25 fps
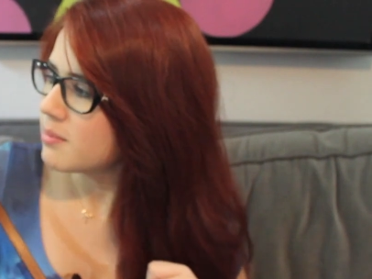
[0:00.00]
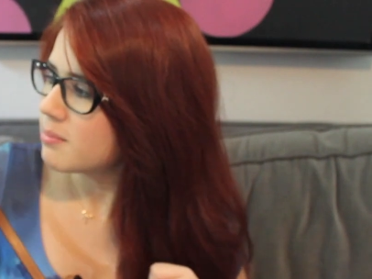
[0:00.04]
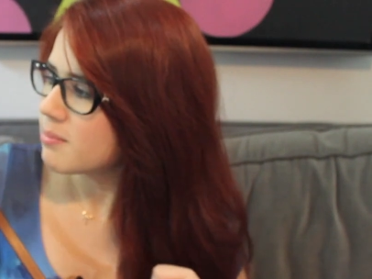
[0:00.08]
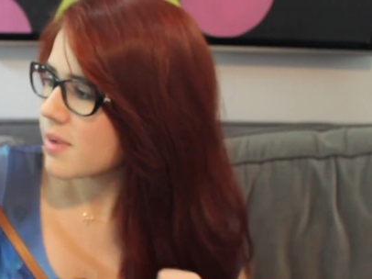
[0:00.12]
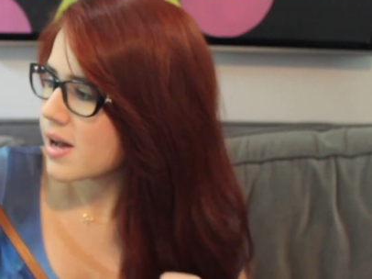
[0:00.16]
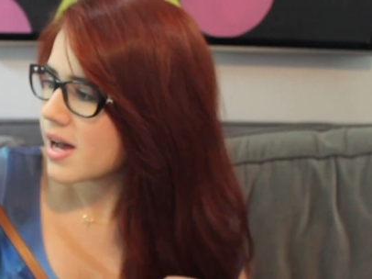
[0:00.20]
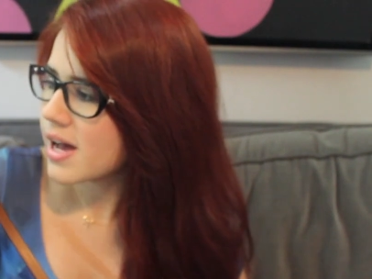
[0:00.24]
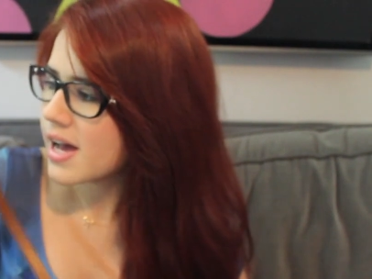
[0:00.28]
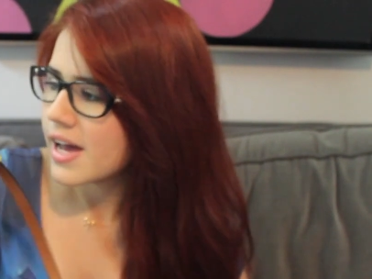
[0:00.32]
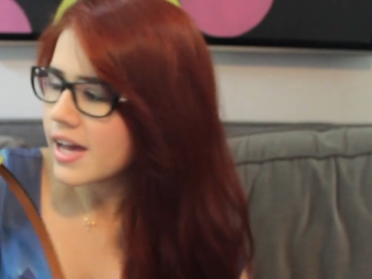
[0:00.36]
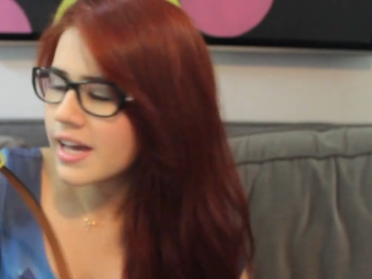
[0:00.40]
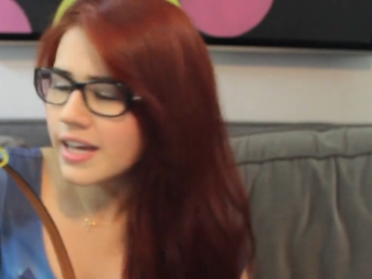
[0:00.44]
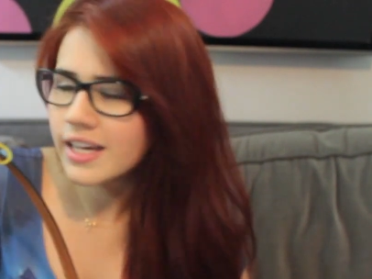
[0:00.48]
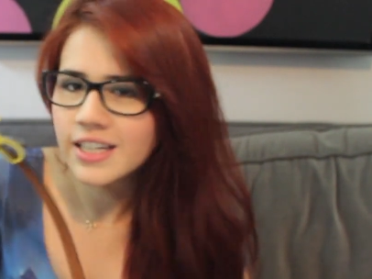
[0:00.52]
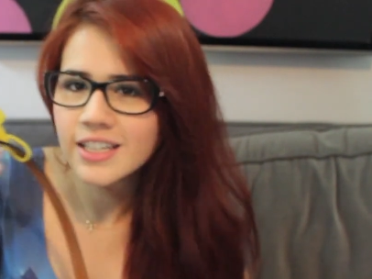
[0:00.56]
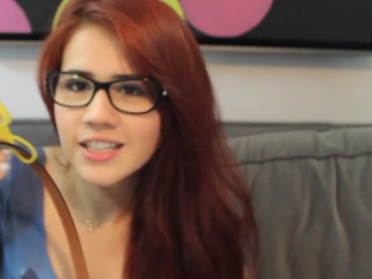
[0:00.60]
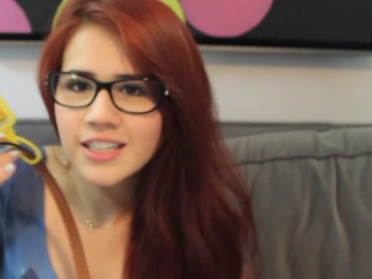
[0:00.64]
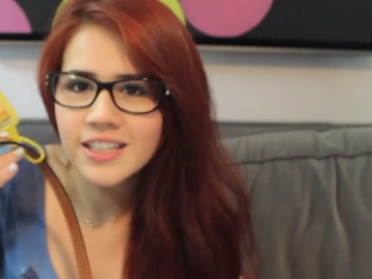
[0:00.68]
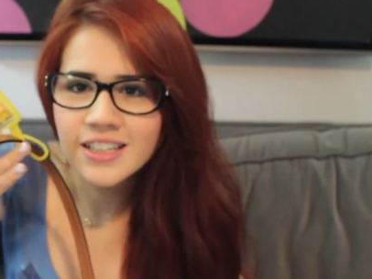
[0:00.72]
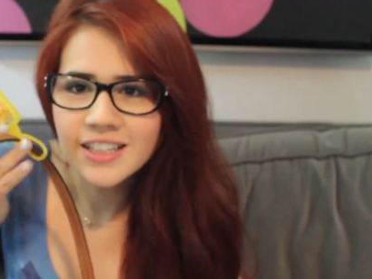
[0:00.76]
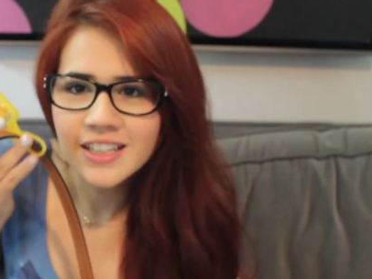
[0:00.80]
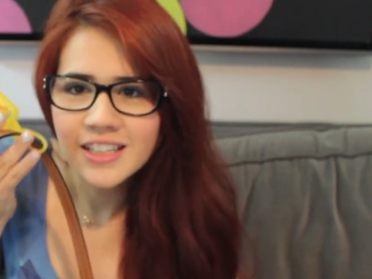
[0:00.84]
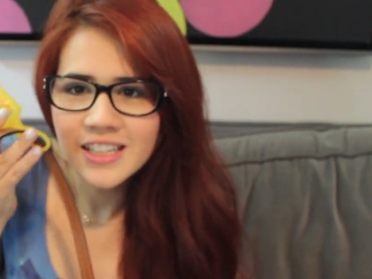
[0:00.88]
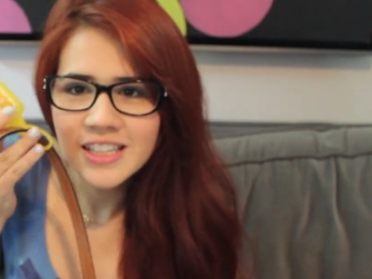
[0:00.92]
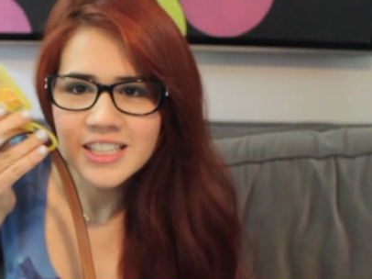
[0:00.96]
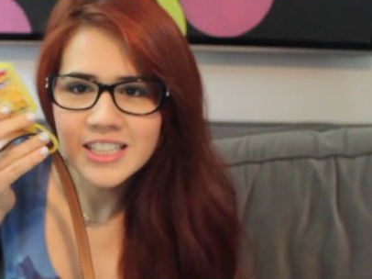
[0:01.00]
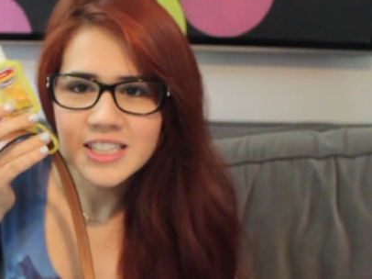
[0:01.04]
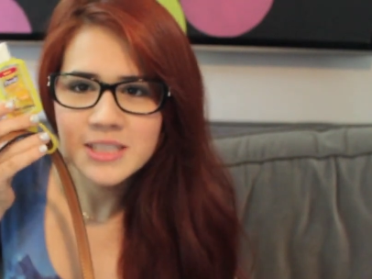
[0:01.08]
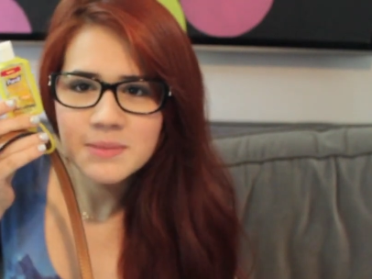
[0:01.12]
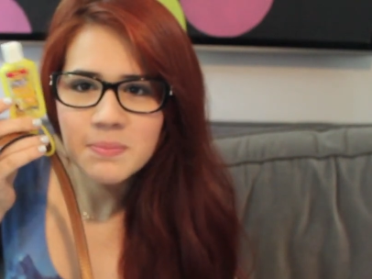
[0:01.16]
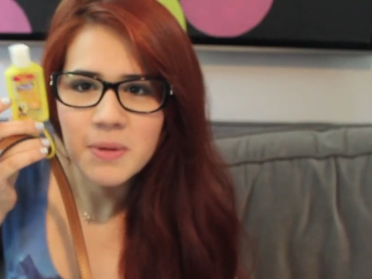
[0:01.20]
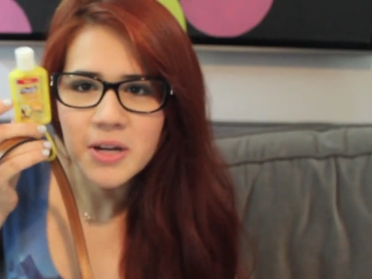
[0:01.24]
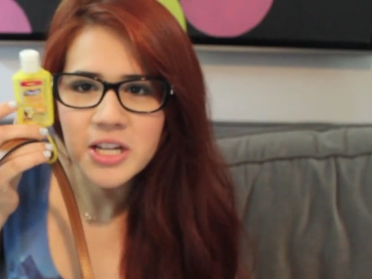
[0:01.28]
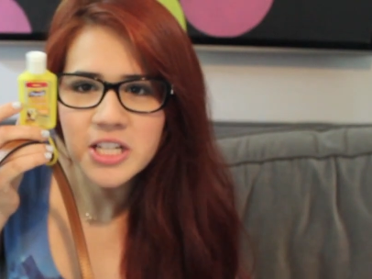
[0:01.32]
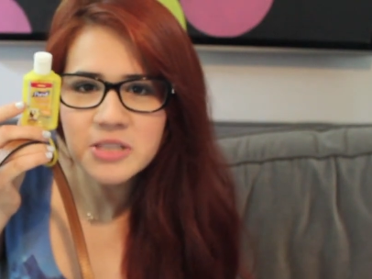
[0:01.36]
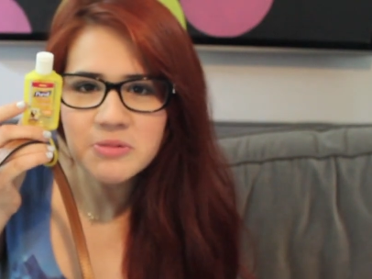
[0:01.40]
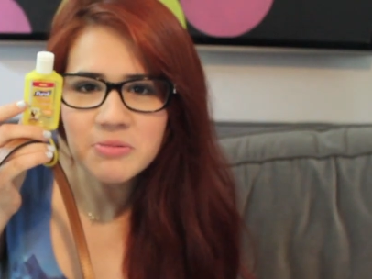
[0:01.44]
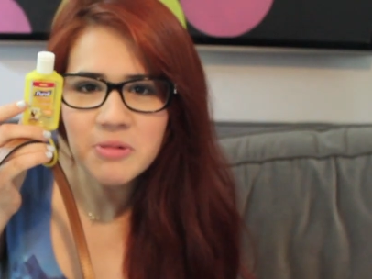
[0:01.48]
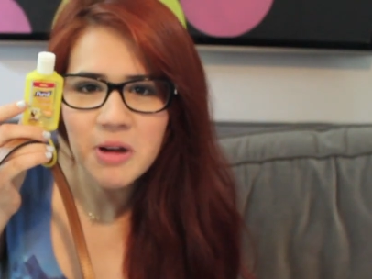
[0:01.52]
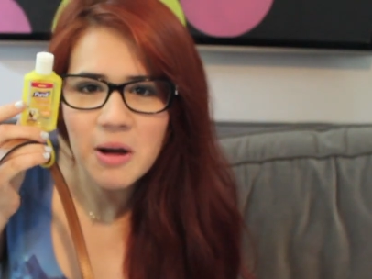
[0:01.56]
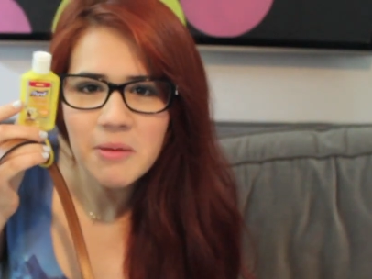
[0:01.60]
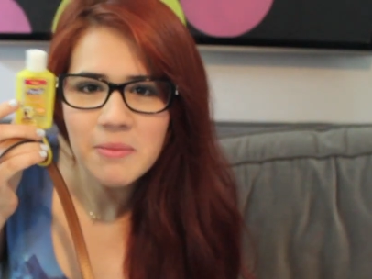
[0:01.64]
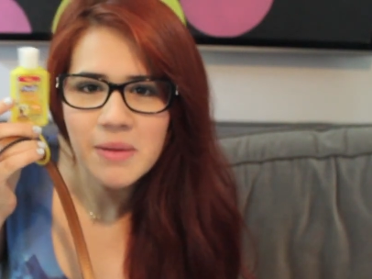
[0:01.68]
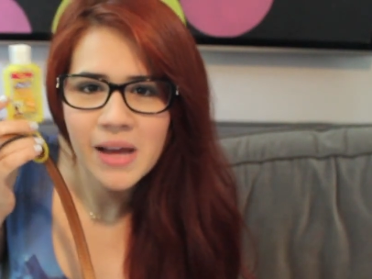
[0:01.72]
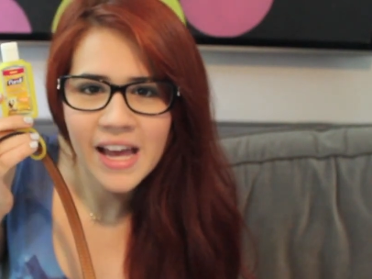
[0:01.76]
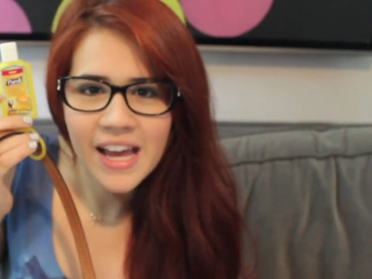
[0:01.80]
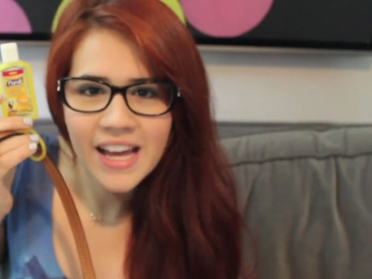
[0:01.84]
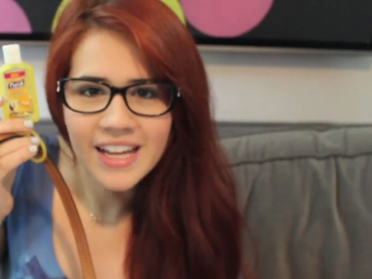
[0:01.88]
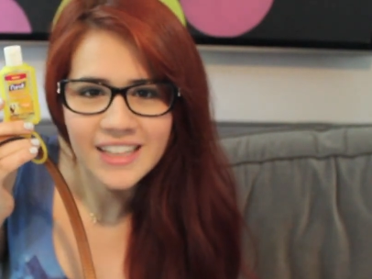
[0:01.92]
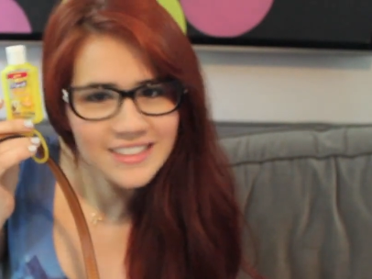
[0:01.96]
my
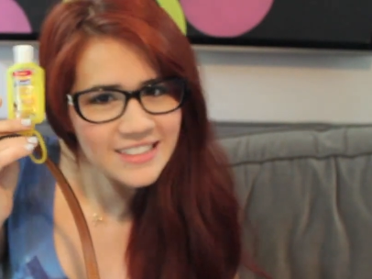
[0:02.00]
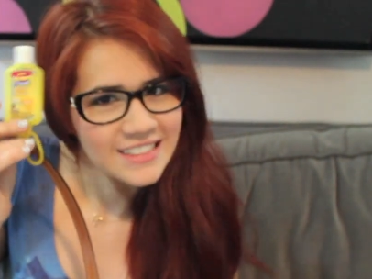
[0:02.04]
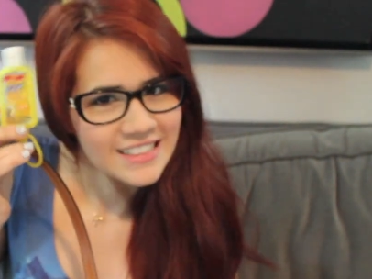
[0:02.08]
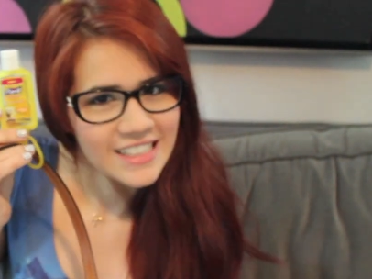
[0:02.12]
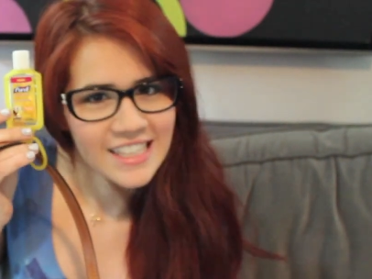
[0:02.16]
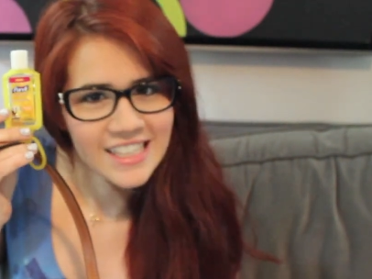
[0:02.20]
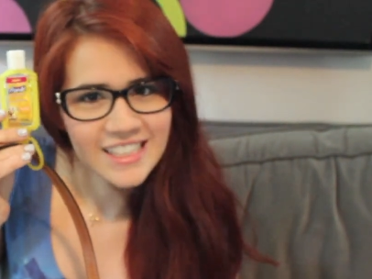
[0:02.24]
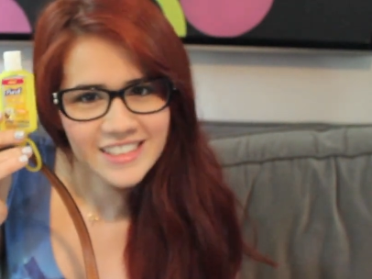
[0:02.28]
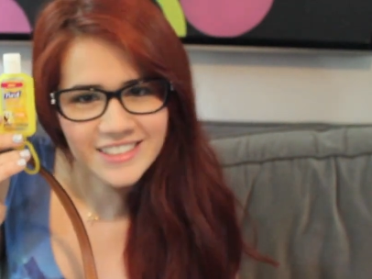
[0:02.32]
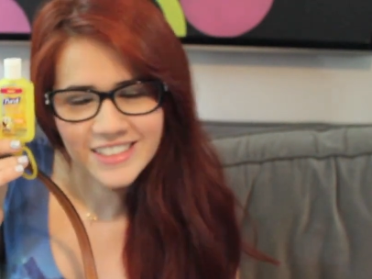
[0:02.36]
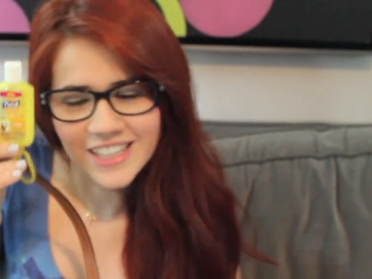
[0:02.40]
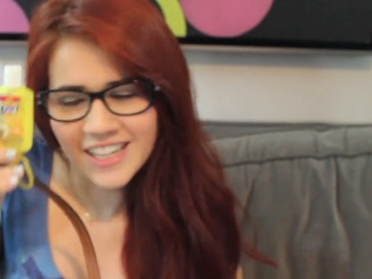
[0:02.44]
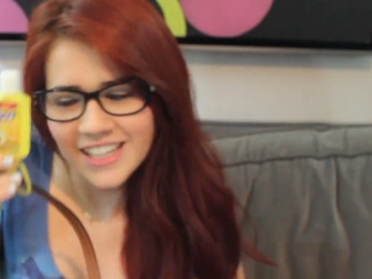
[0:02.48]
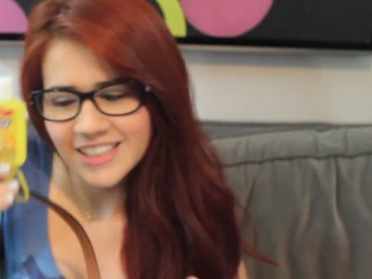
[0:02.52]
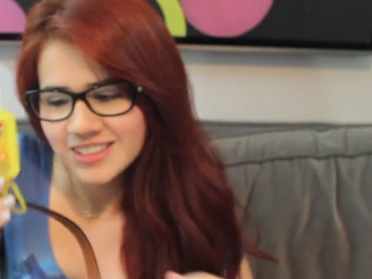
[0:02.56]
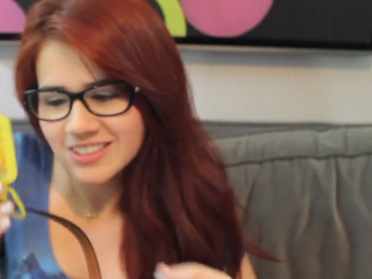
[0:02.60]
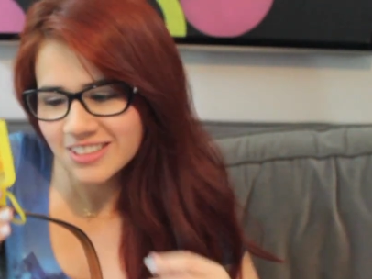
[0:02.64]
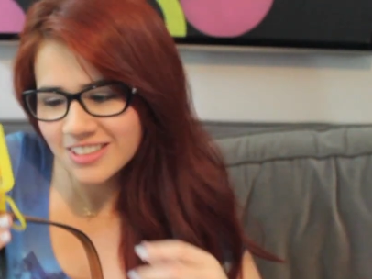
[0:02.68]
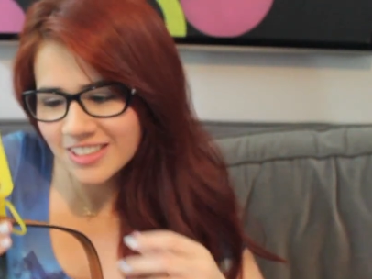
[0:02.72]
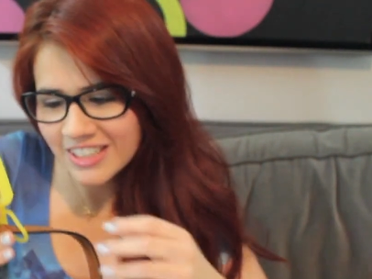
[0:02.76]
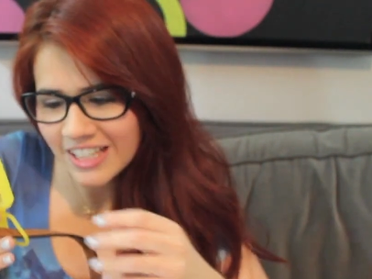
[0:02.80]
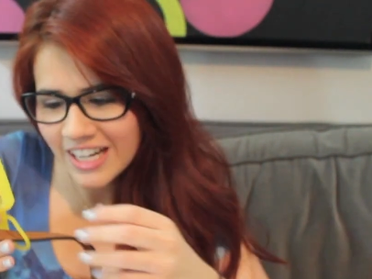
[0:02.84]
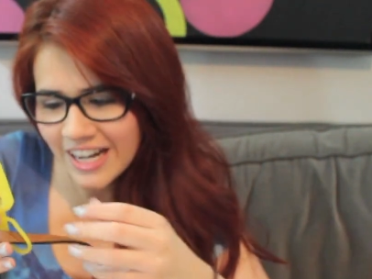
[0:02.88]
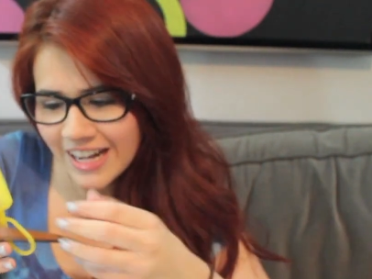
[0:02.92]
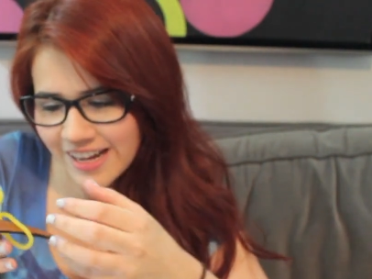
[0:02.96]
SpongeBob hand sanitizer.